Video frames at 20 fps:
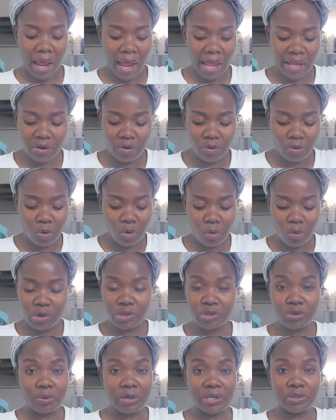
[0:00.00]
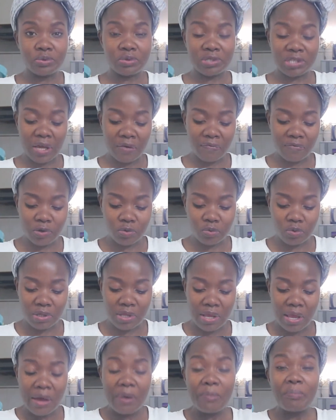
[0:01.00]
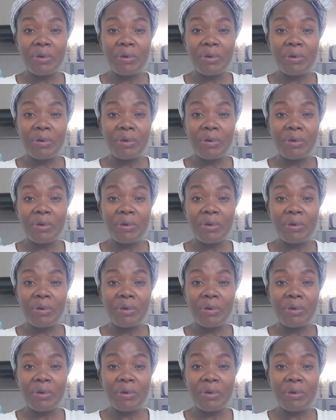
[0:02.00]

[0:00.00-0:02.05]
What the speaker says: I don't know what you want to serve it with,